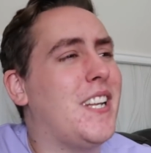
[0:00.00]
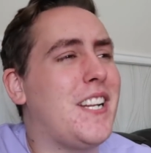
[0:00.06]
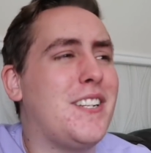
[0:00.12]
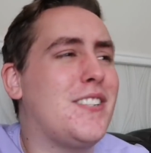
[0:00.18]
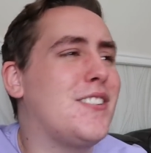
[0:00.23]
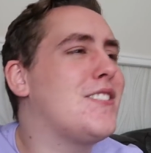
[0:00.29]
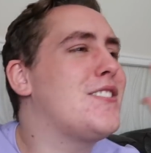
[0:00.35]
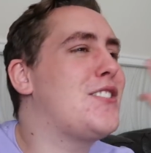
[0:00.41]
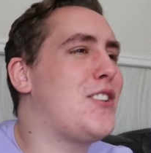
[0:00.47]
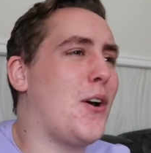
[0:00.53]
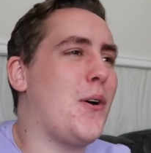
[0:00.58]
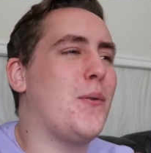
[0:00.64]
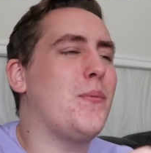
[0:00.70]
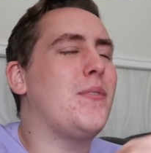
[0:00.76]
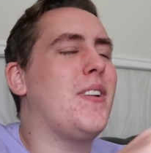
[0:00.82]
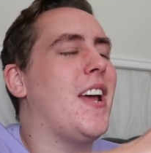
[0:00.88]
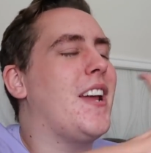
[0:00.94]
Like, just
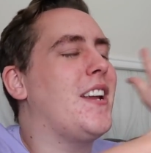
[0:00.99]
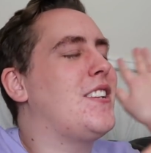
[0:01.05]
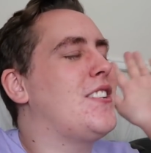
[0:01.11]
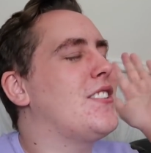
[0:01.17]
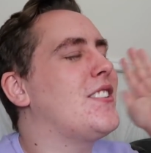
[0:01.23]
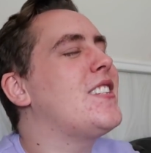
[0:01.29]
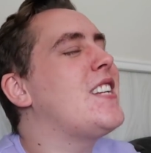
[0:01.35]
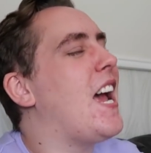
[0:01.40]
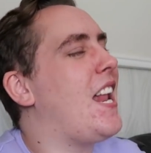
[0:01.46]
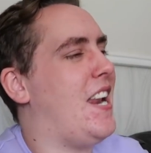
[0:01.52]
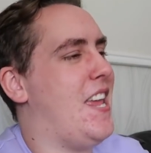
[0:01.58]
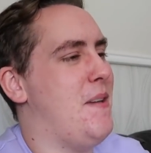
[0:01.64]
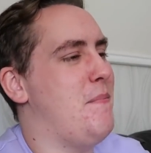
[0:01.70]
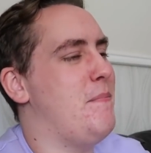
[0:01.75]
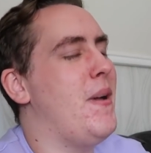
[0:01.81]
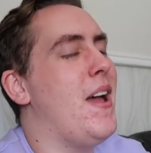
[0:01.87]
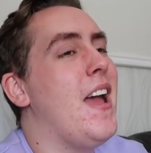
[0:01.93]
don't. Like, just tell
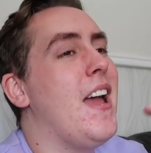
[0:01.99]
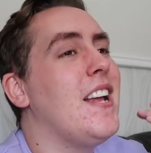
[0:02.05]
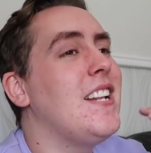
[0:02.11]
him.